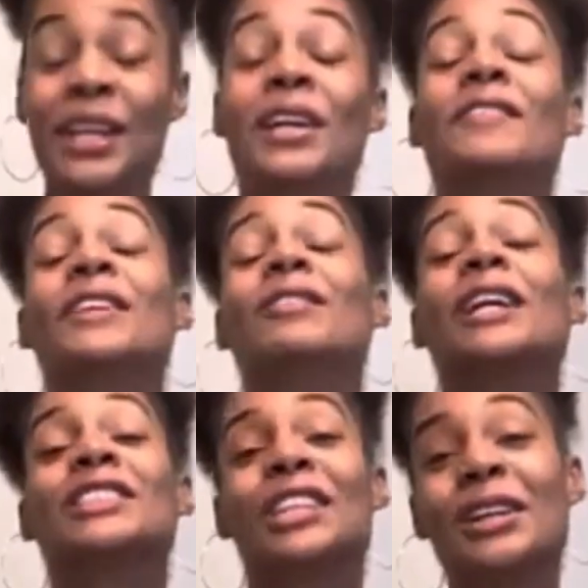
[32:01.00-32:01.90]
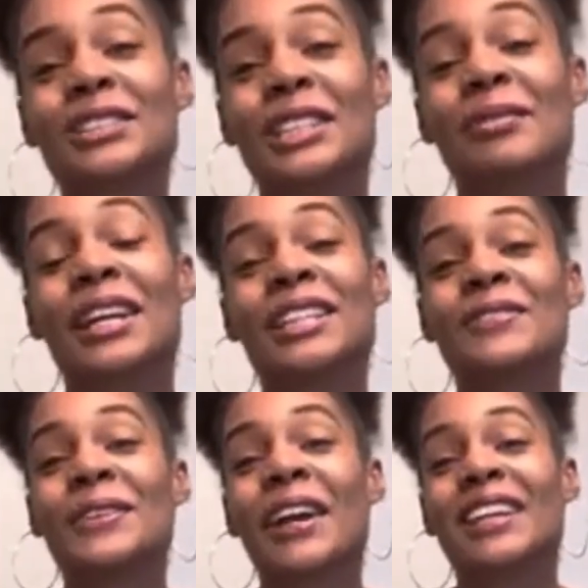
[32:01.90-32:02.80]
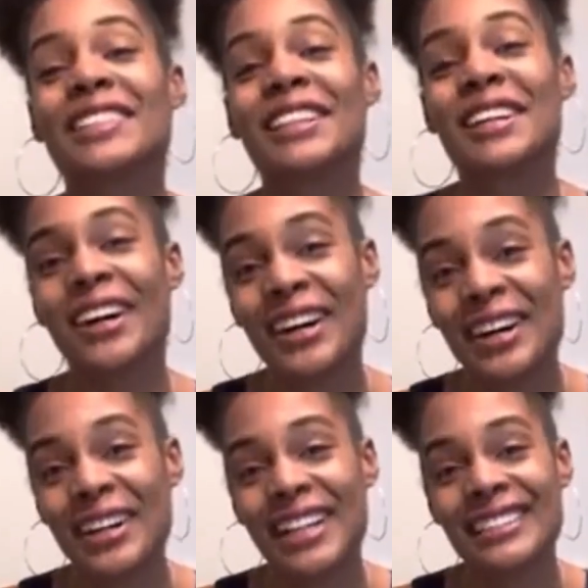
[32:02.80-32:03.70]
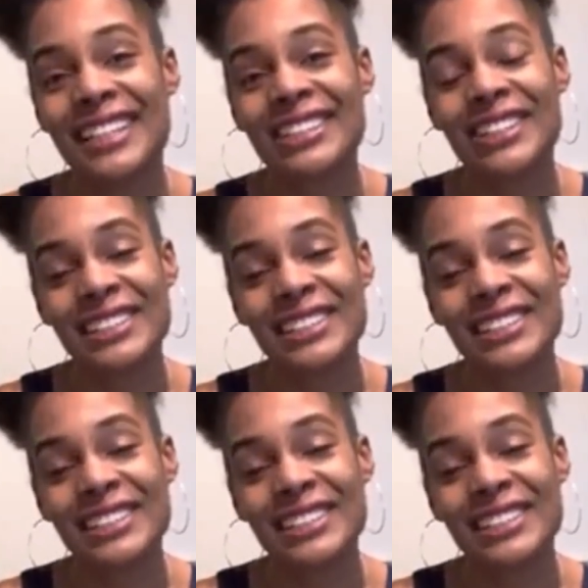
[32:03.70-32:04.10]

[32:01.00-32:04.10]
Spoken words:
Few are chosen because few answer the call. They send it straight to